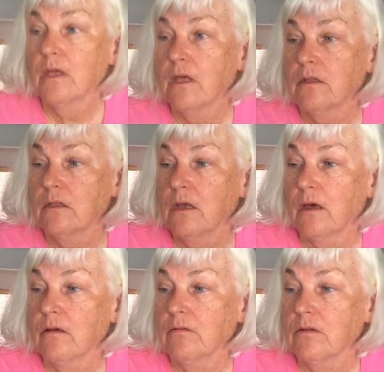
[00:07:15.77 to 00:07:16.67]
and
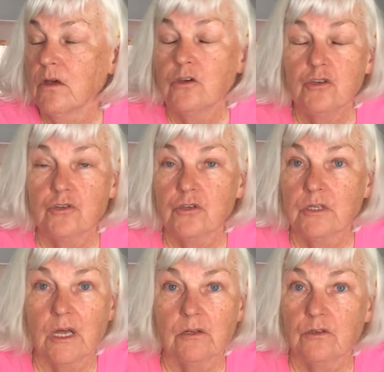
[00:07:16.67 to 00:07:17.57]
you
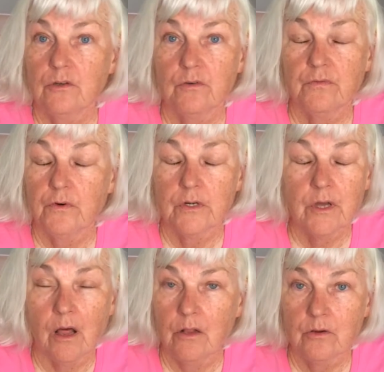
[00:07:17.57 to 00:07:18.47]
should get 2 for
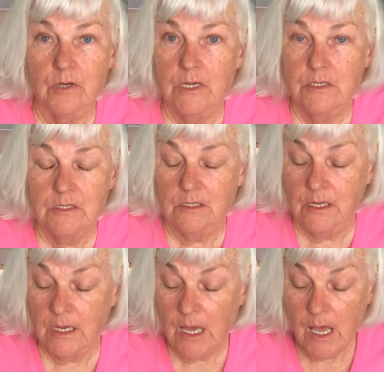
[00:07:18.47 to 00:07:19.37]
$1
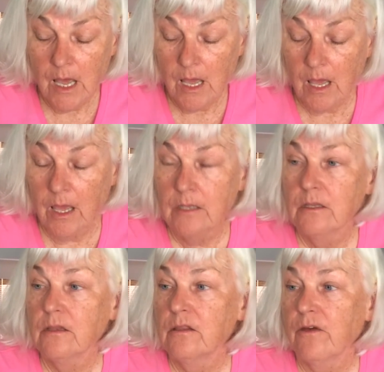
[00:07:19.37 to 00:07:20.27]
easily.
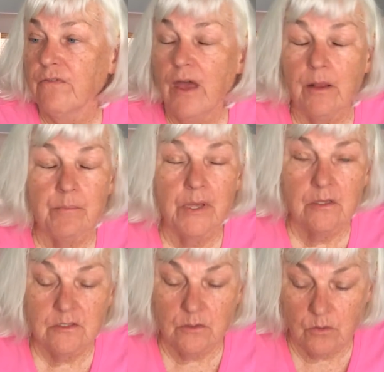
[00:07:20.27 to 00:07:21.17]
And the fat
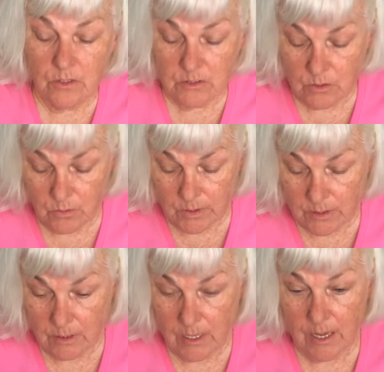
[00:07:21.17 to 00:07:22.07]
pencil is going
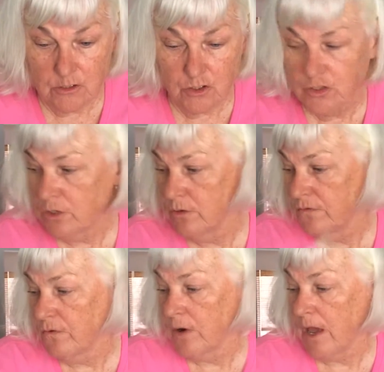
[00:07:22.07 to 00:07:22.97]
to last you
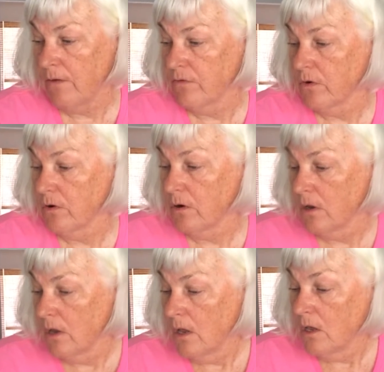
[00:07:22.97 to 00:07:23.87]
forever.
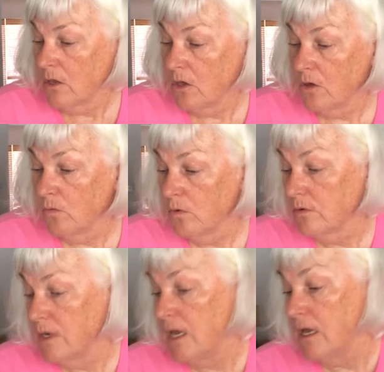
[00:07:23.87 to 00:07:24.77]
You will
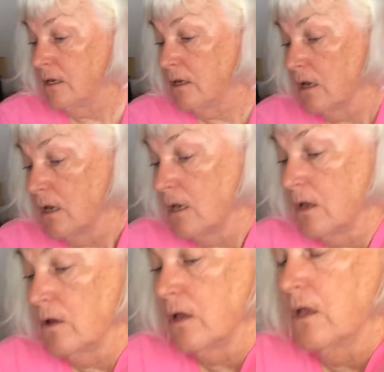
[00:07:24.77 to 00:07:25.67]
need,
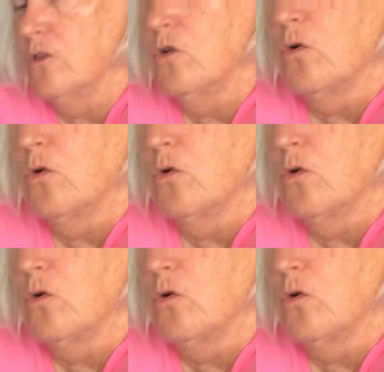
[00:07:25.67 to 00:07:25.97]
in